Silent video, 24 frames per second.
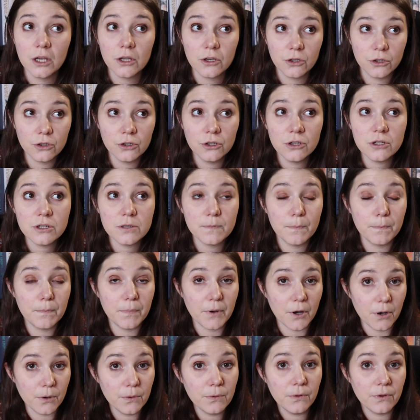could
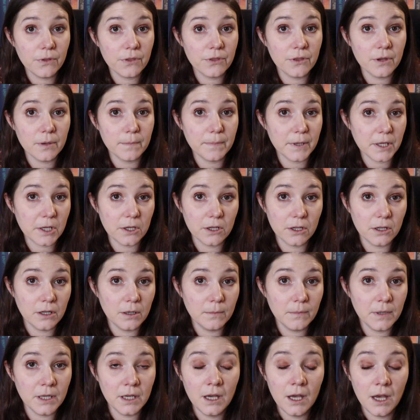both
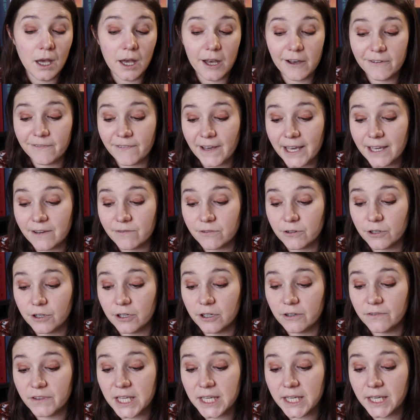become a
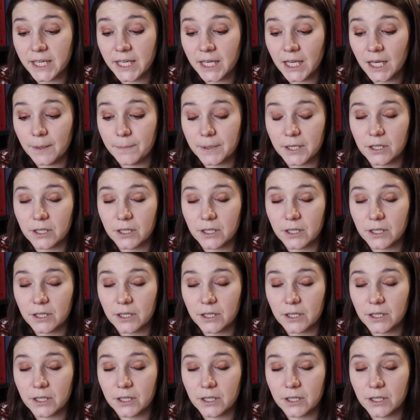favourite of the year,